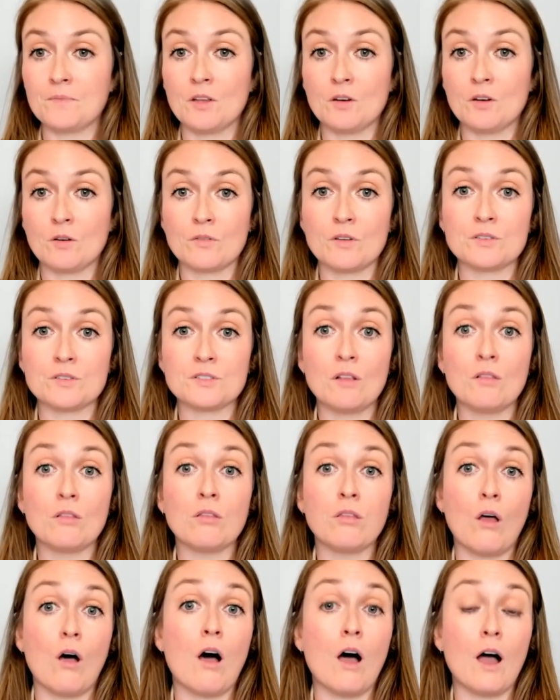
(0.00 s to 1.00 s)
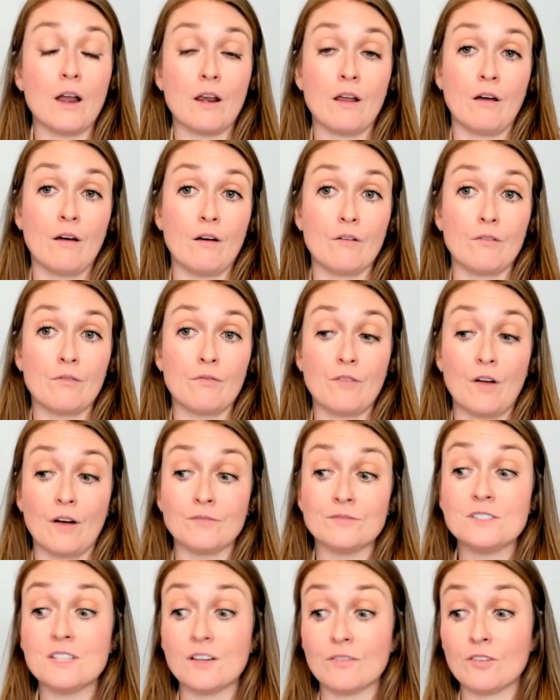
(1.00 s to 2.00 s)
there's a lot of
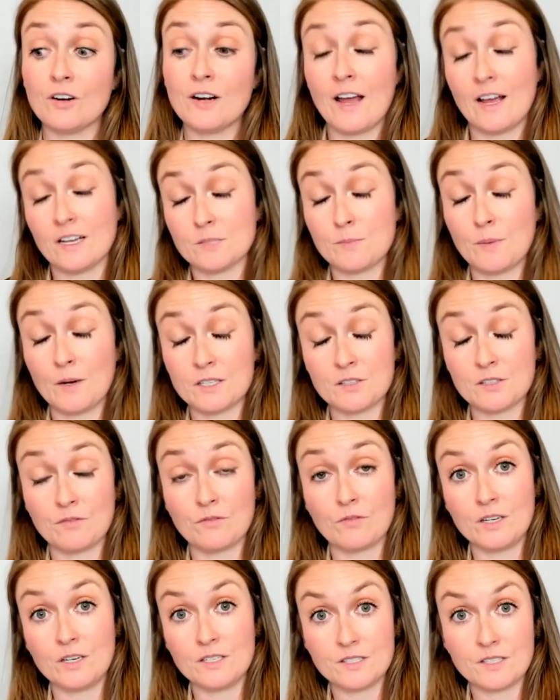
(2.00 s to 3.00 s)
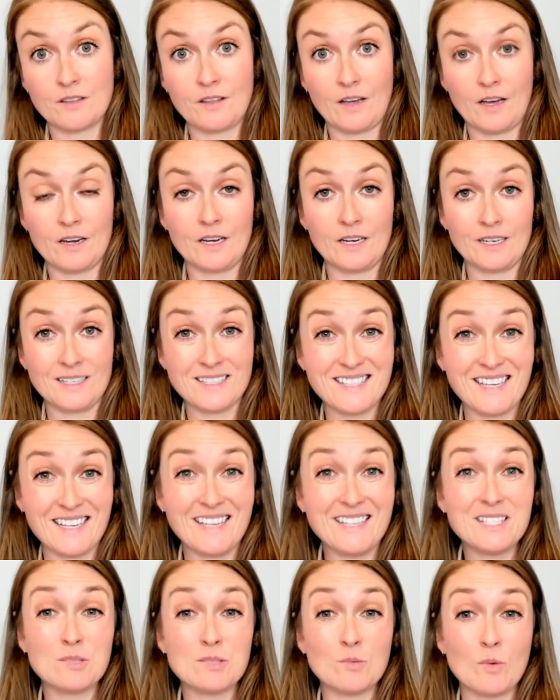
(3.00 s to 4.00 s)
different aspects of risk that
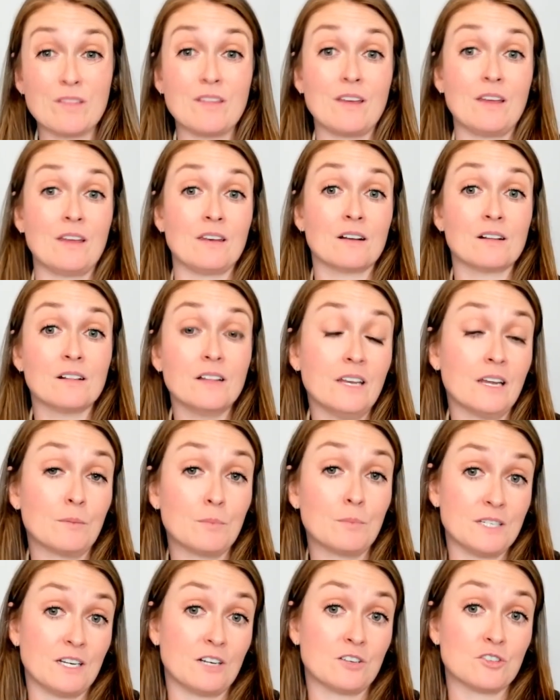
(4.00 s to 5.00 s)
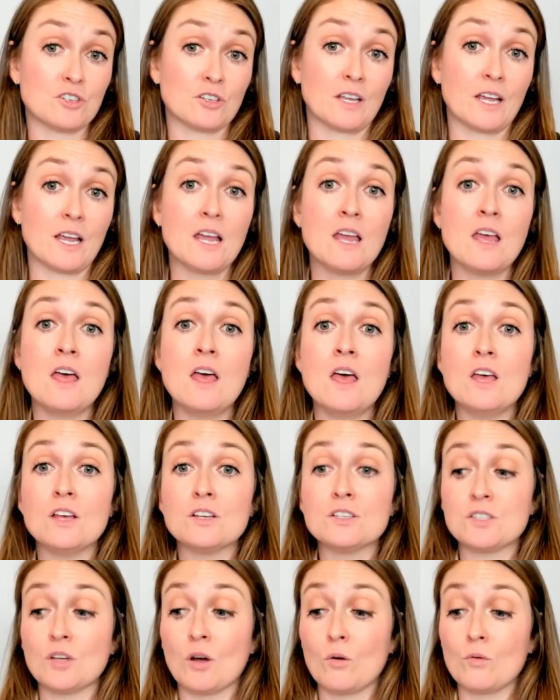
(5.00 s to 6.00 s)
exists within a clinic potentially.
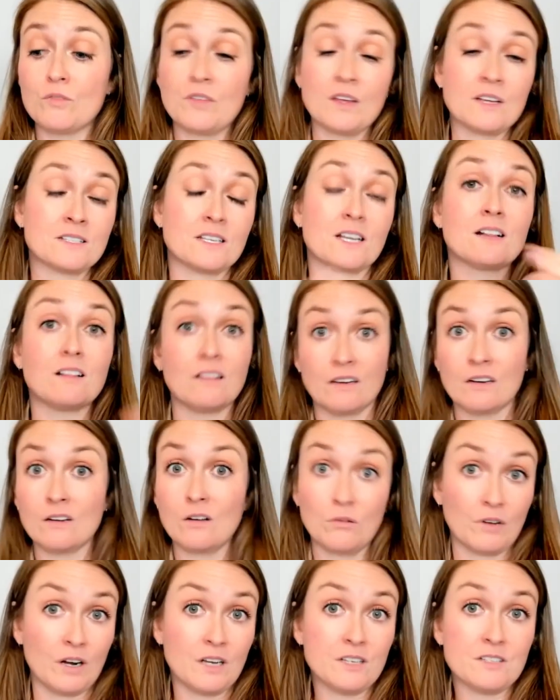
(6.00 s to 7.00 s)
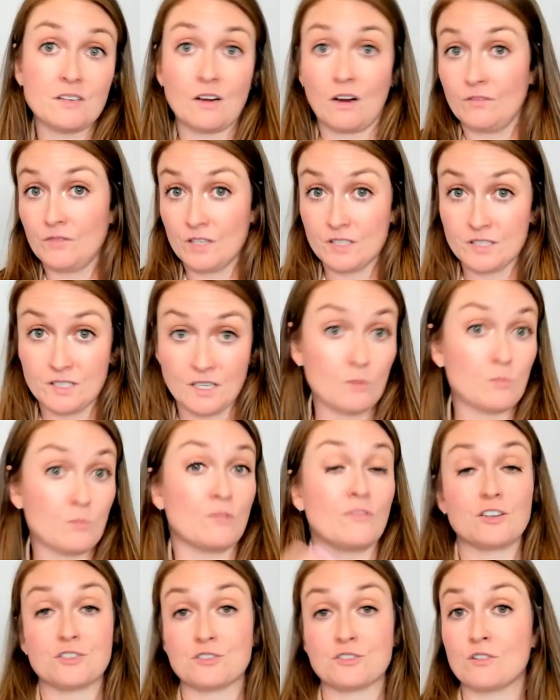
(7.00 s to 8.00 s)
So things like clinical risk, obviously, are
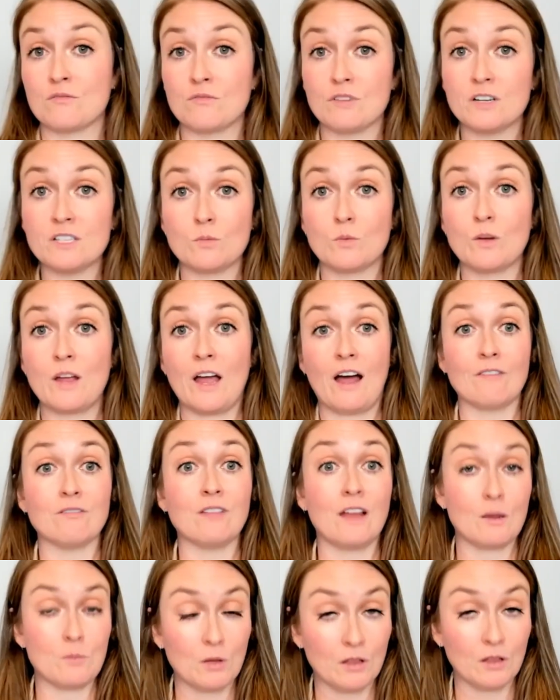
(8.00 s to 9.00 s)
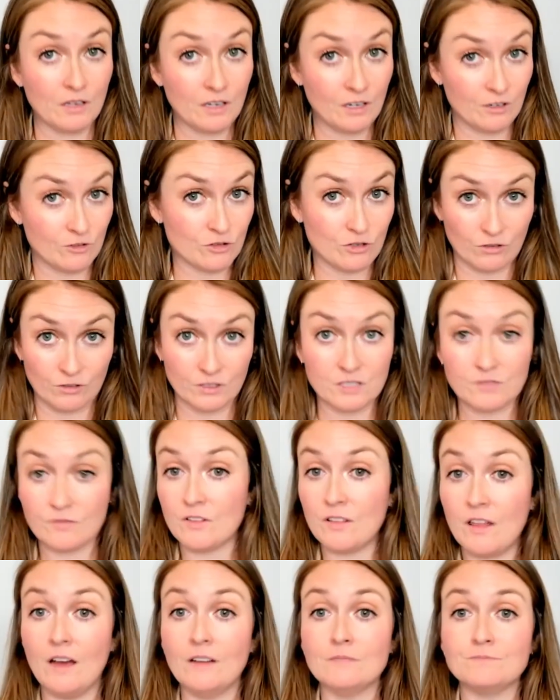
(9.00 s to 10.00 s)
professional risk. We have liability insurance
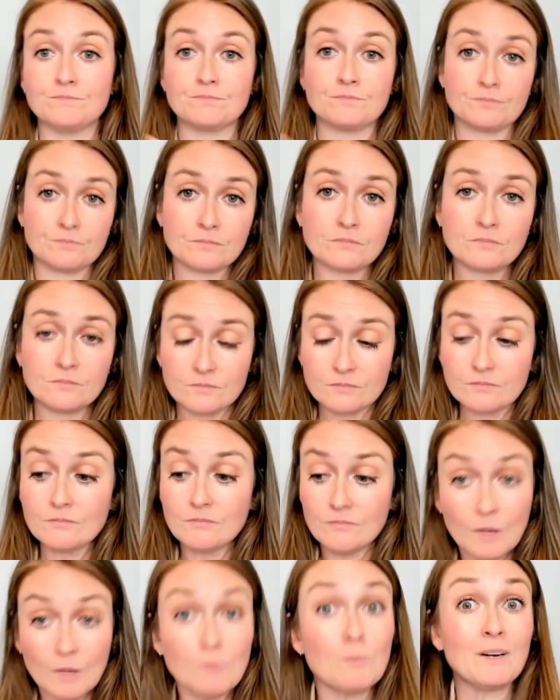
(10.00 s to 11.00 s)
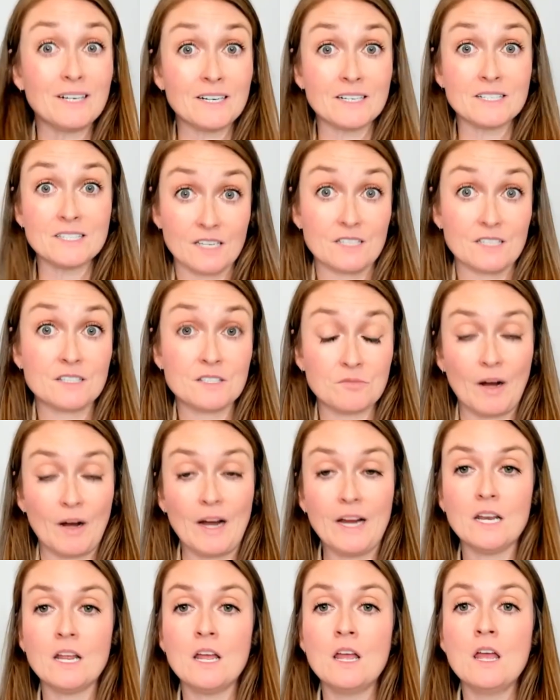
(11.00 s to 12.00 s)
for that. But it exists,
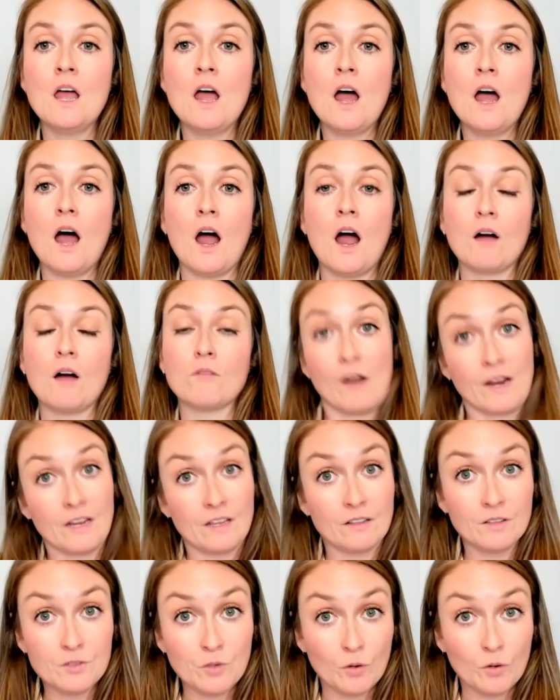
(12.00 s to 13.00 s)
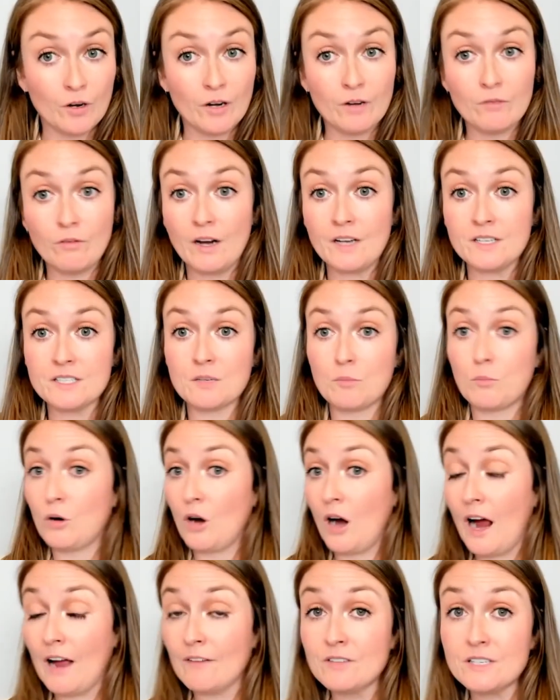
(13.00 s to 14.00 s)
right? Regulatory risk,
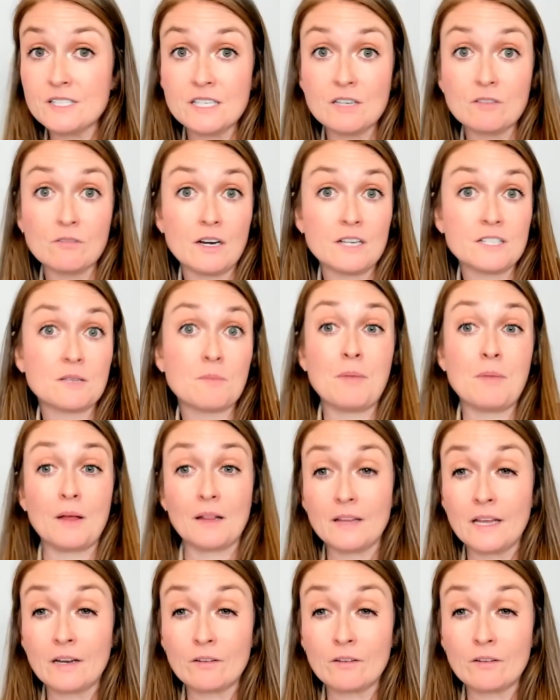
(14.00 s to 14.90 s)
privacy risk, billing